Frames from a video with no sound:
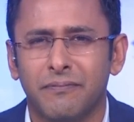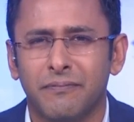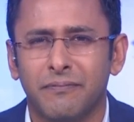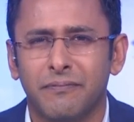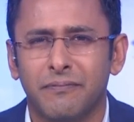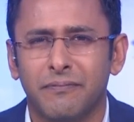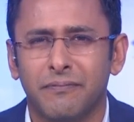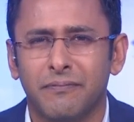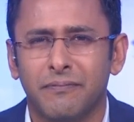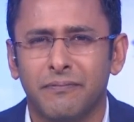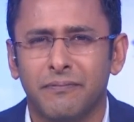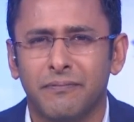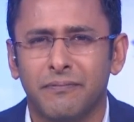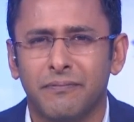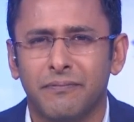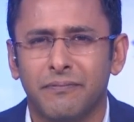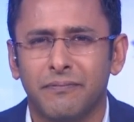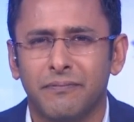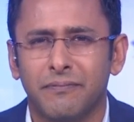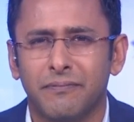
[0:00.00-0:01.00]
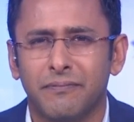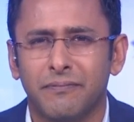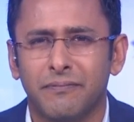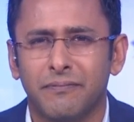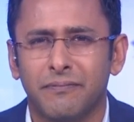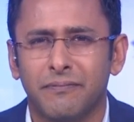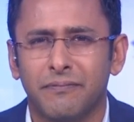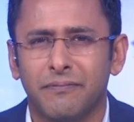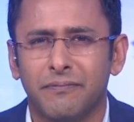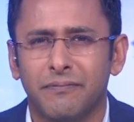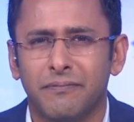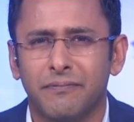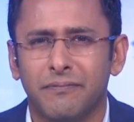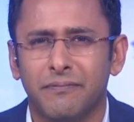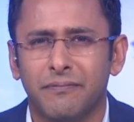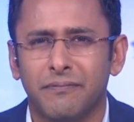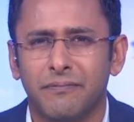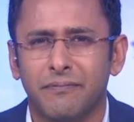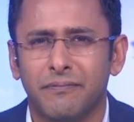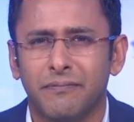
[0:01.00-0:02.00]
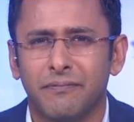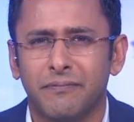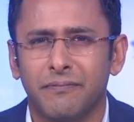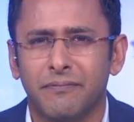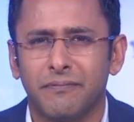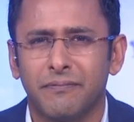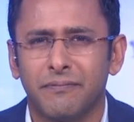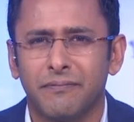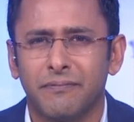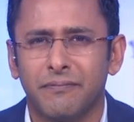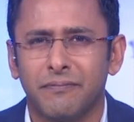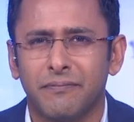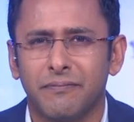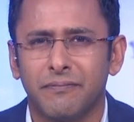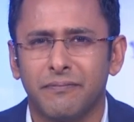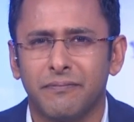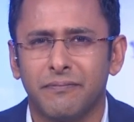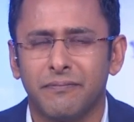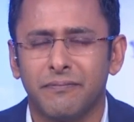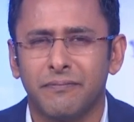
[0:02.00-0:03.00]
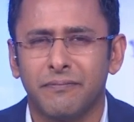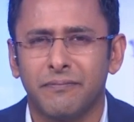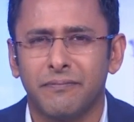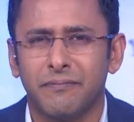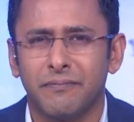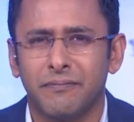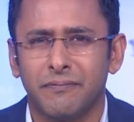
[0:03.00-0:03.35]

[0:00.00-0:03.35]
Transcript: The person shown says nothing.